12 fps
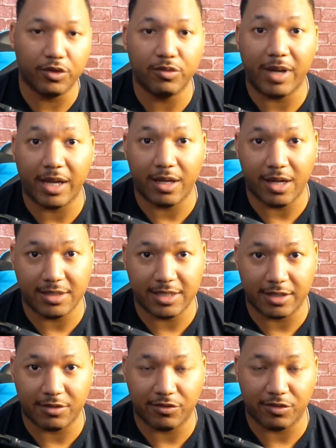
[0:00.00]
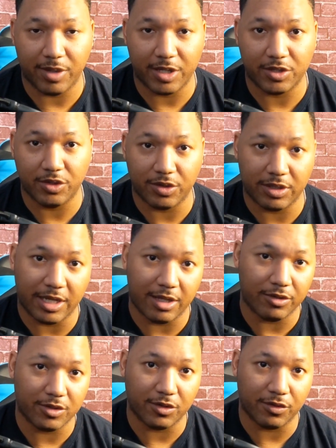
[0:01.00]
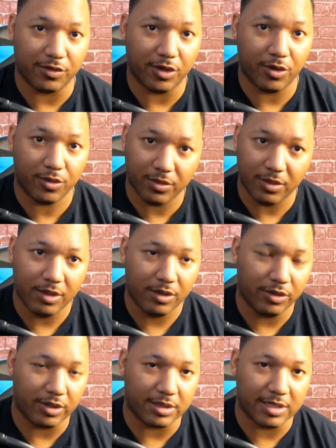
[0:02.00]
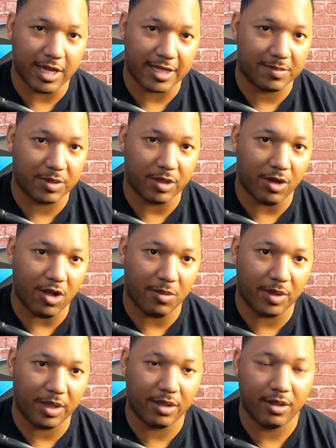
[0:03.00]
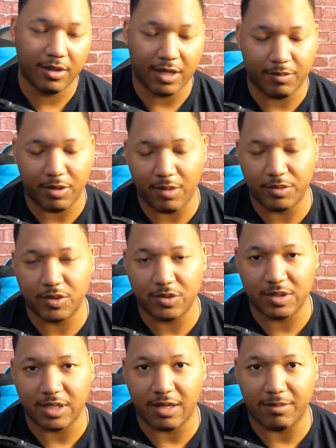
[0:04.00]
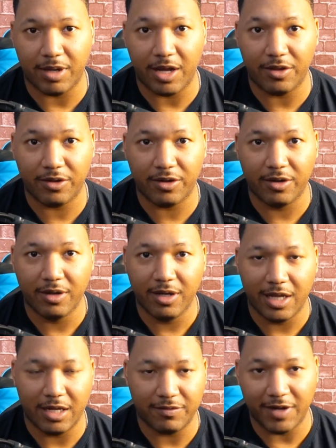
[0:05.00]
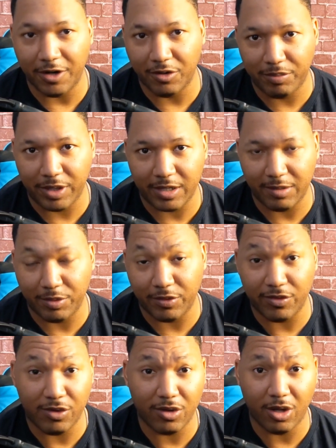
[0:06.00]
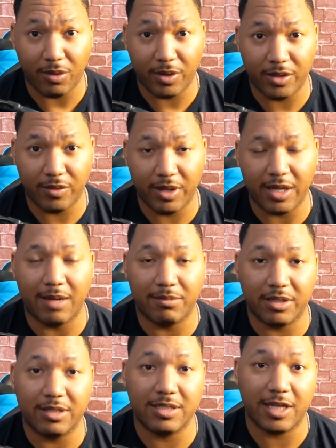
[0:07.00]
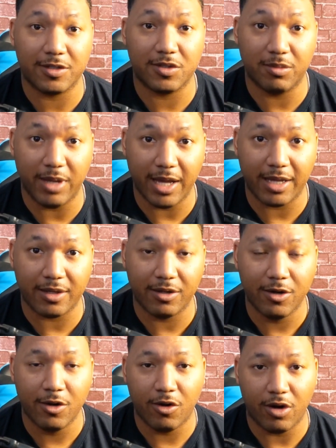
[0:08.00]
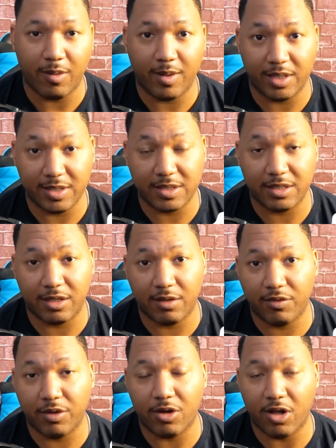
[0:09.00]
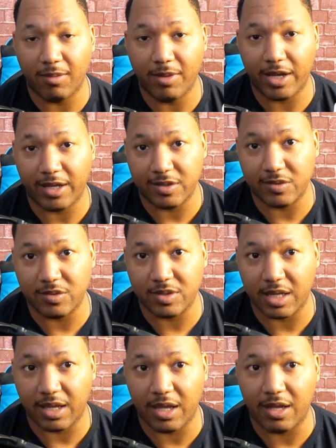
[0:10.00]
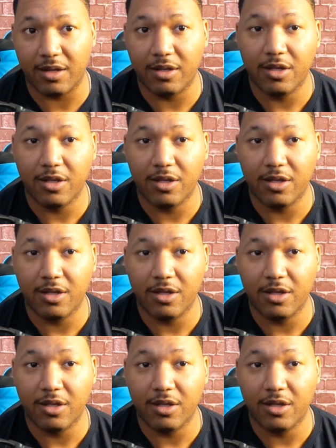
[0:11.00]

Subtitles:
my contact information. You can download it to your phone, you could text me, call me. I promise you it's not a bother. And if I don't pick up your phone call right away, I'm going to text you back, or I'm at least going to give you a call back as soon as I can.